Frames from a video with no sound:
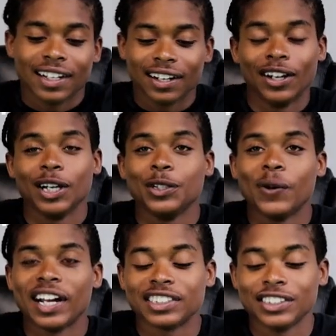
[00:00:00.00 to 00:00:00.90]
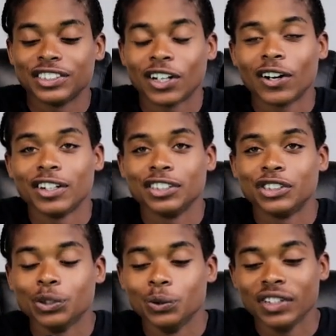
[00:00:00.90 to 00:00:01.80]
Uh, you actually saw her
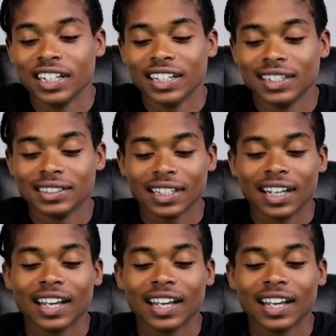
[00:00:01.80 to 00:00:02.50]
shoot this